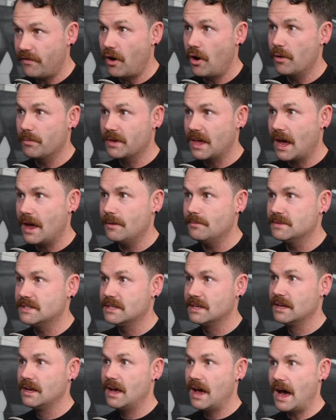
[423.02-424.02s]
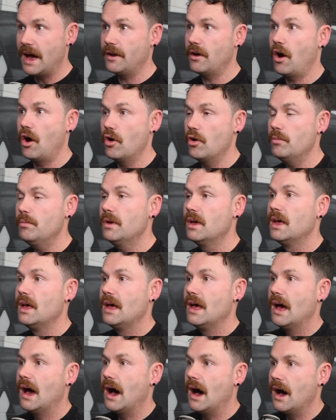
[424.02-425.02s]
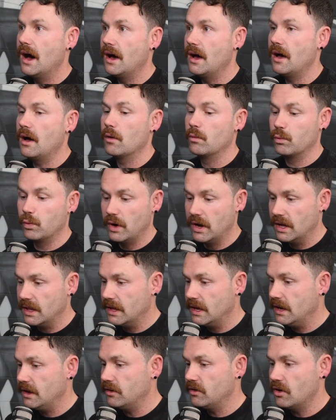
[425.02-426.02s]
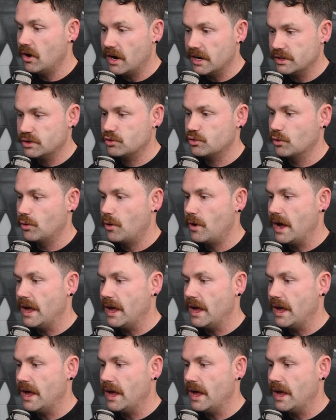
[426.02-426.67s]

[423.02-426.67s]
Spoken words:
home games at home. A really nice draw.